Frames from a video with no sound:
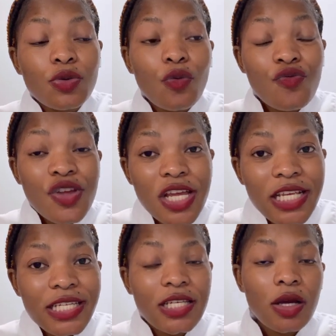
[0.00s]
of
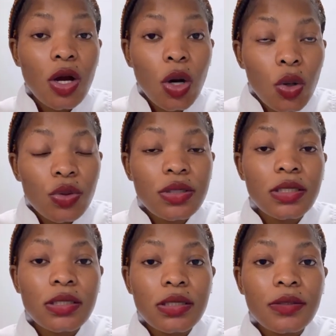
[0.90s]
each
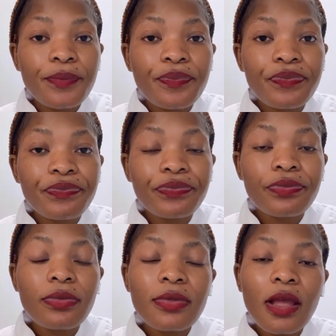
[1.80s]
courses
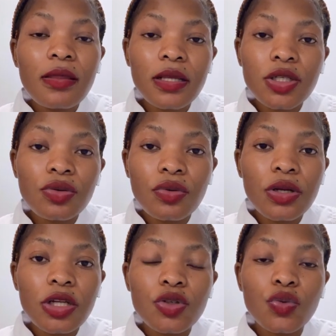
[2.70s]
that you're
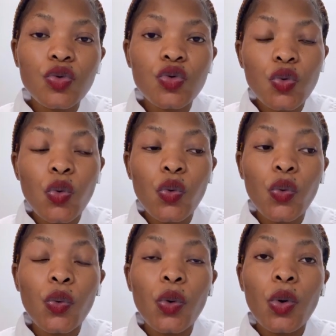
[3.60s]
gonna do.
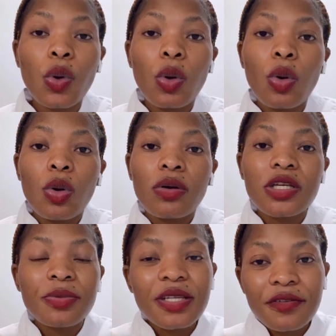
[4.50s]
So
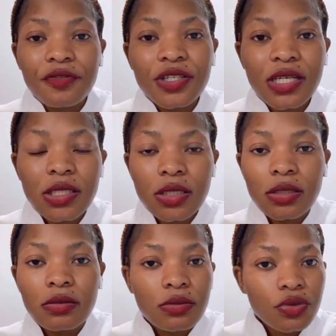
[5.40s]
it's better if you just
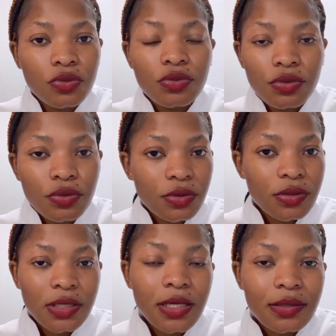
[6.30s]
do
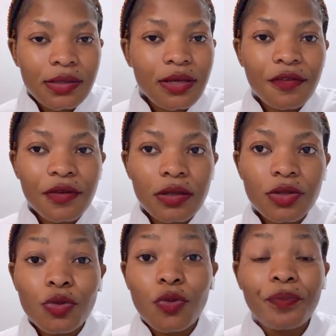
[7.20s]
start saving.
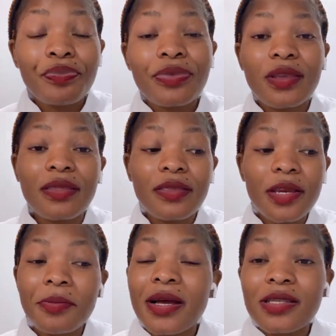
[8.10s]
So in
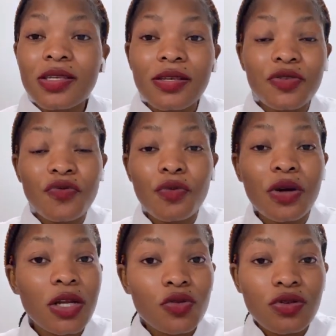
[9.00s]
3 months, if you
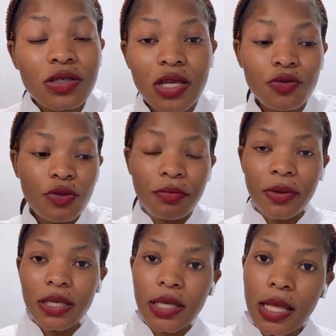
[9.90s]
want to start with
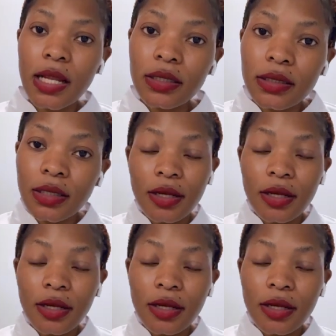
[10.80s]
medical,